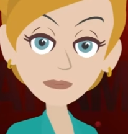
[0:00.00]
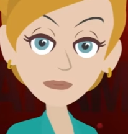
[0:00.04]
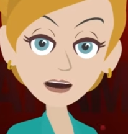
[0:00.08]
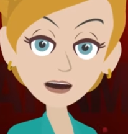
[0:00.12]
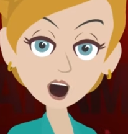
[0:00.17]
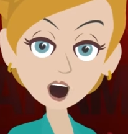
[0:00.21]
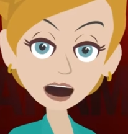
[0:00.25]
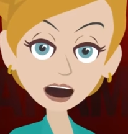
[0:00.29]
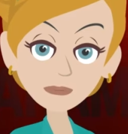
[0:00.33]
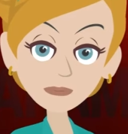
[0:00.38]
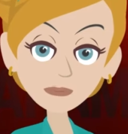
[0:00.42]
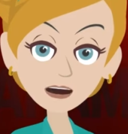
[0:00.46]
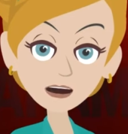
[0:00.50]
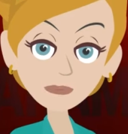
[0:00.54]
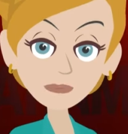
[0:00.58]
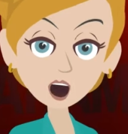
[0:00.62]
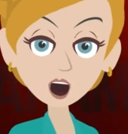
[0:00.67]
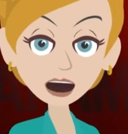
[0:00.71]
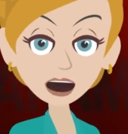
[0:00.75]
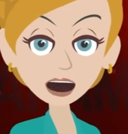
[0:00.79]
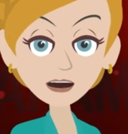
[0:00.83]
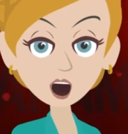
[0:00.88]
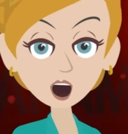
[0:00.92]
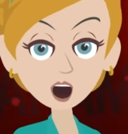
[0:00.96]
In
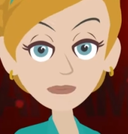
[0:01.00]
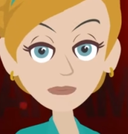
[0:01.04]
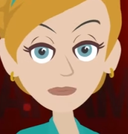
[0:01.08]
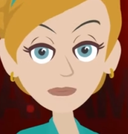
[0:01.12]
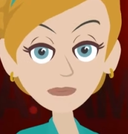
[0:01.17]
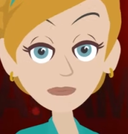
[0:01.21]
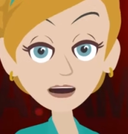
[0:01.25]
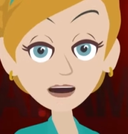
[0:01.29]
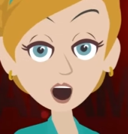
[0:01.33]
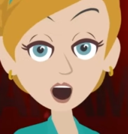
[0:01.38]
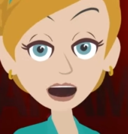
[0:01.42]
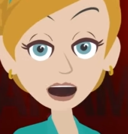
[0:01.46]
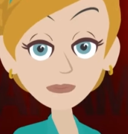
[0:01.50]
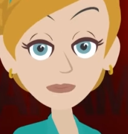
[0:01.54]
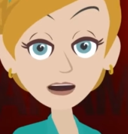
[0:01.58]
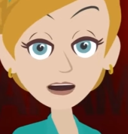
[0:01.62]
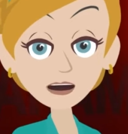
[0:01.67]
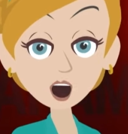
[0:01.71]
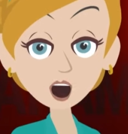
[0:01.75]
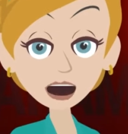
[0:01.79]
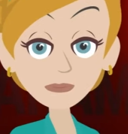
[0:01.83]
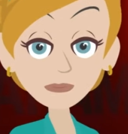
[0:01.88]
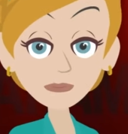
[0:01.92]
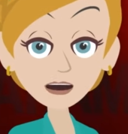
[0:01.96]
fact, they now
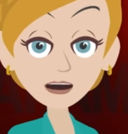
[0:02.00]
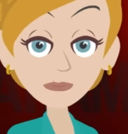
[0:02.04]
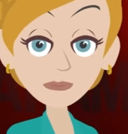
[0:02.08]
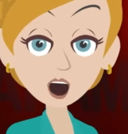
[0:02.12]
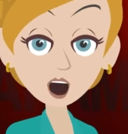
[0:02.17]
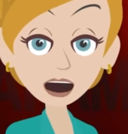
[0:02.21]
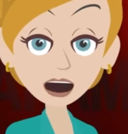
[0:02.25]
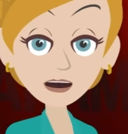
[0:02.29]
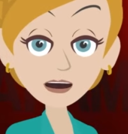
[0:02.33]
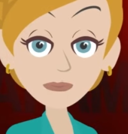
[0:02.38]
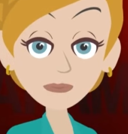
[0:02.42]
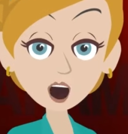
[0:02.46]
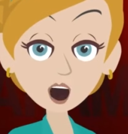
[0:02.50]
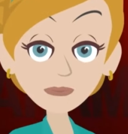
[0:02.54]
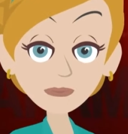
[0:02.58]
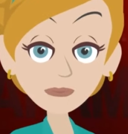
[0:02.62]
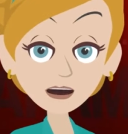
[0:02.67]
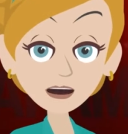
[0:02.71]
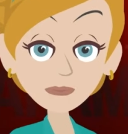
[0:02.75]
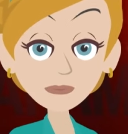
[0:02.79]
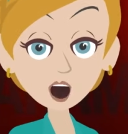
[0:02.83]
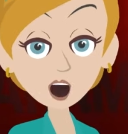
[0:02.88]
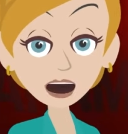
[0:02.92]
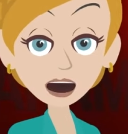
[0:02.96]
feel so
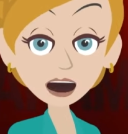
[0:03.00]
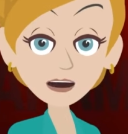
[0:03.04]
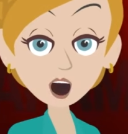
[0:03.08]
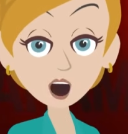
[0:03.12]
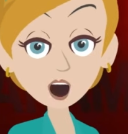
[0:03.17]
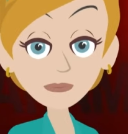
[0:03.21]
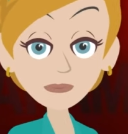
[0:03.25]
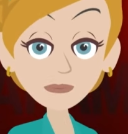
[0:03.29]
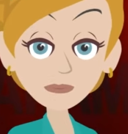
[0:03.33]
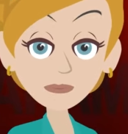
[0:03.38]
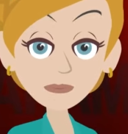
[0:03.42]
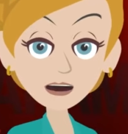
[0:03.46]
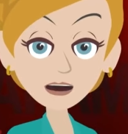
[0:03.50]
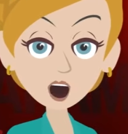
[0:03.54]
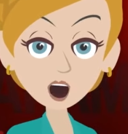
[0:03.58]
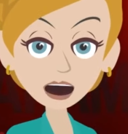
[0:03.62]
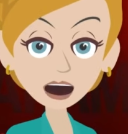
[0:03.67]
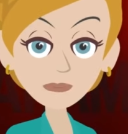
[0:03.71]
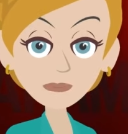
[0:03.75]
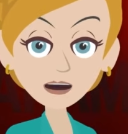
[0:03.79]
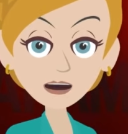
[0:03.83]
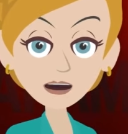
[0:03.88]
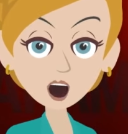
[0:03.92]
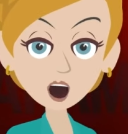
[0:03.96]
good
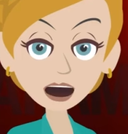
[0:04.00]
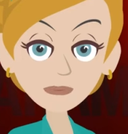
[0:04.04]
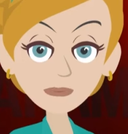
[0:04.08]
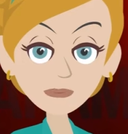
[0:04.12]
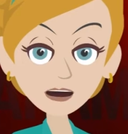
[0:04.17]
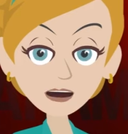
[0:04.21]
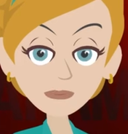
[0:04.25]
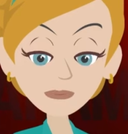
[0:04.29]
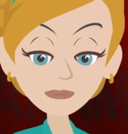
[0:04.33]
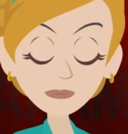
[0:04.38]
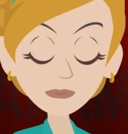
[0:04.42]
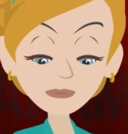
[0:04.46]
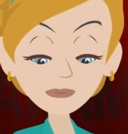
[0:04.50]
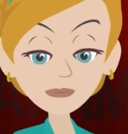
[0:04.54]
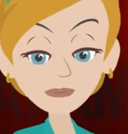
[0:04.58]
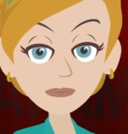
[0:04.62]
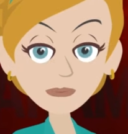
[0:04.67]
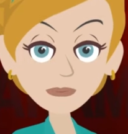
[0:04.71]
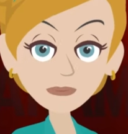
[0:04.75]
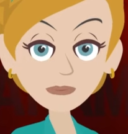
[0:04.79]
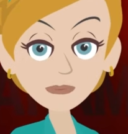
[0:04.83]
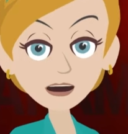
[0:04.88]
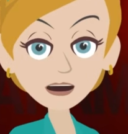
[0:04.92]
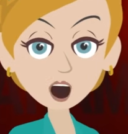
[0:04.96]
that it was worth
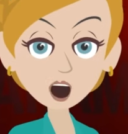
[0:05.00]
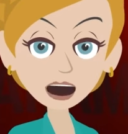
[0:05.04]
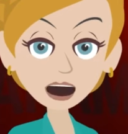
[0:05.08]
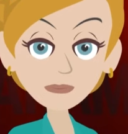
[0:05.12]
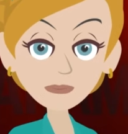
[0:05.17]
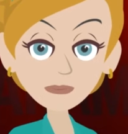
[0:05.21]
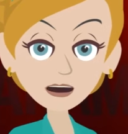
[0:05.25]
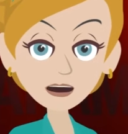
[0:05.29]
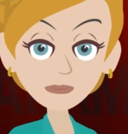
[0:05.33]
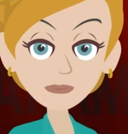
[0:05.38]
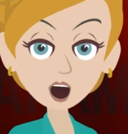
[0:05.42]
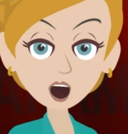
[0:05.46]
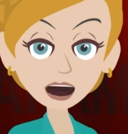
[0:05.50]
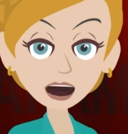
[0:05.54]
feeling so bad.